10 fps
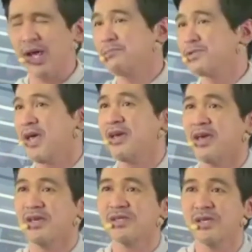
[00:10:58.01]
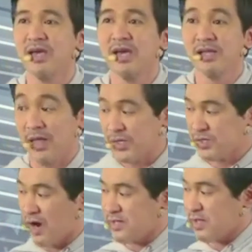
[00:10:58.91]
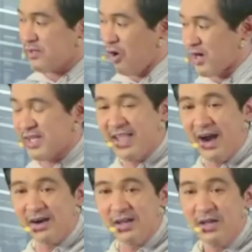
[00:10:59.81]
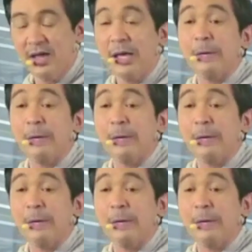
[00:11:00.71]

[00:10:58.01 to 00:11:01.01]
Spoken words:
What I'm saying is they started ordinary,